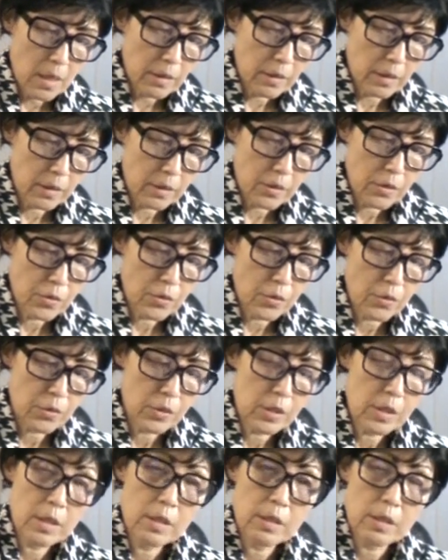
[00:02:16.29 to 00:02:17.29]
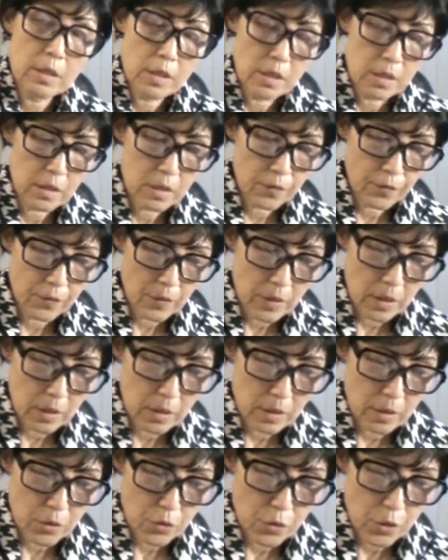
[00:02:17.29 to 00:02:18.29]
The hero seized his
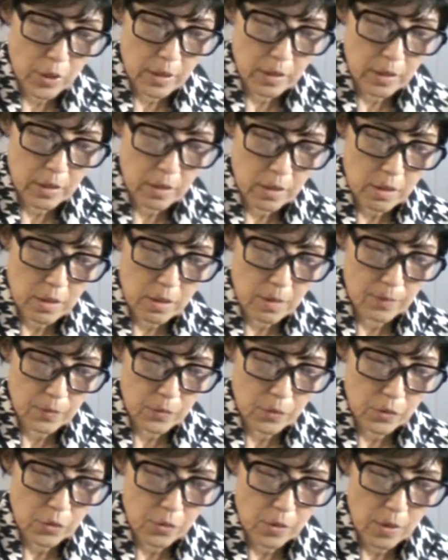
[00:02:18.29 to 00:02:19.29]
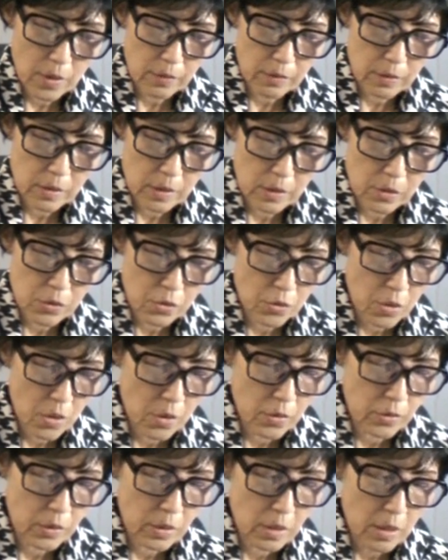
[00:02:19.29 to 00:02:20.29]
feet, dragging him throughout and
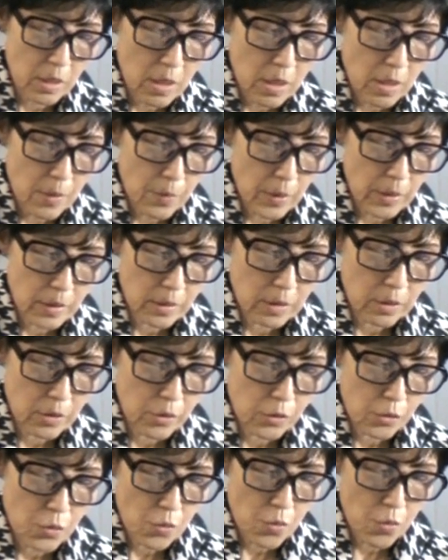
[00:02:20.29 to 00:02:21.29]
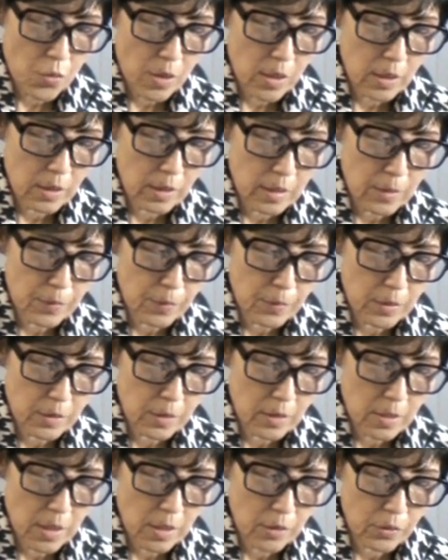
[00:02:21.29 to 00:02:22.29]
rout, but Asur leaped
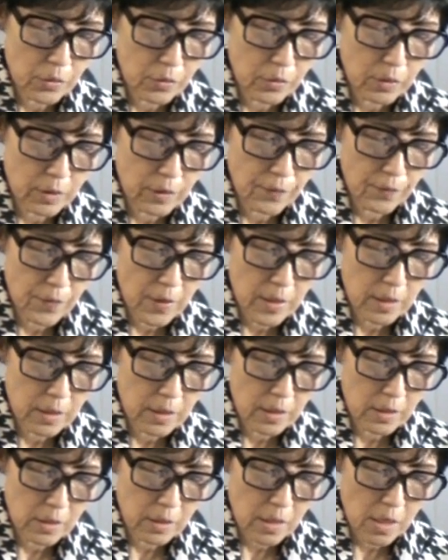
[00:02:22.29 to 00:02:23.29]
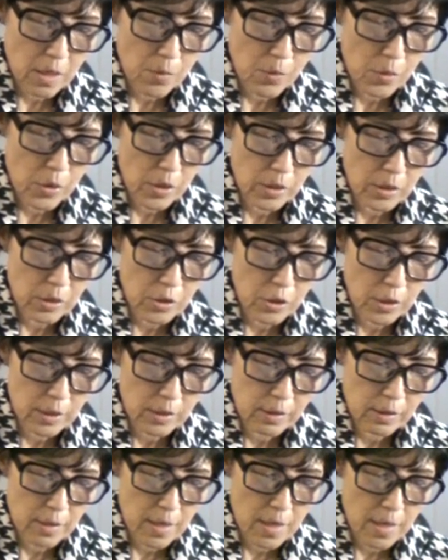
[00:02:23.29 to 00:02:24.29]
down to defend his comrade
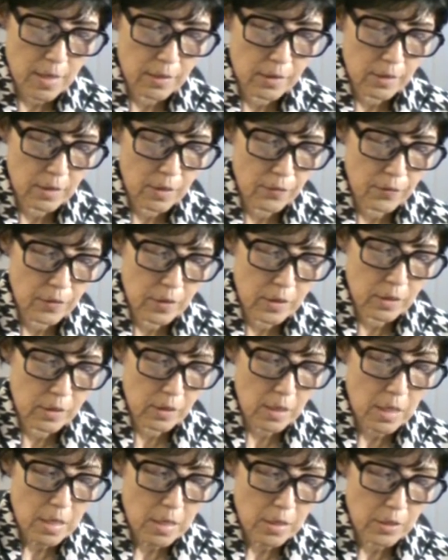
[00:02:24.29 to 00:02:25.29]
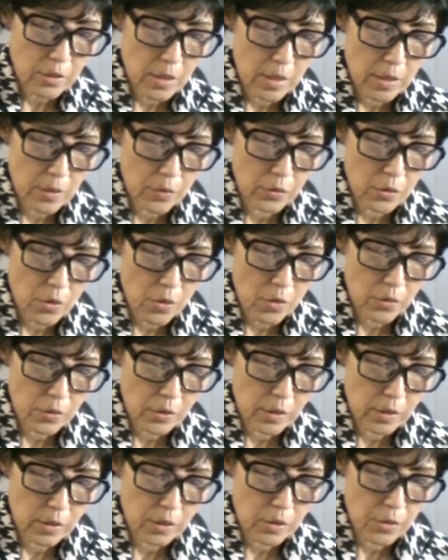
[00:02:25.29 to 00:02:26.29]
just ahead of his chariot
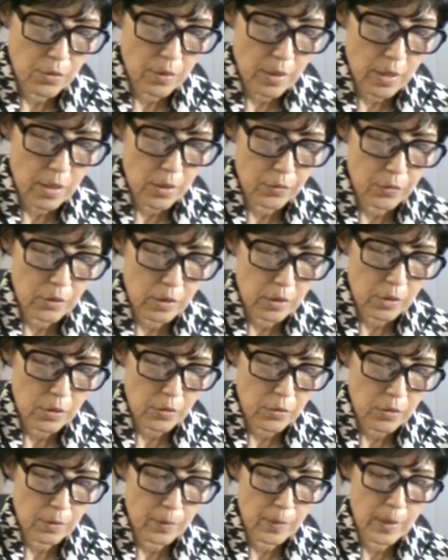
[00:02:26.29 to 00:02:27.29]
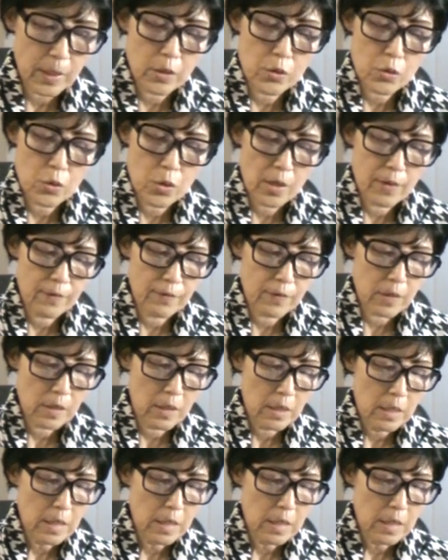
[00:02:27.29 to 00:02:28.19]
horses, still held close by a driver,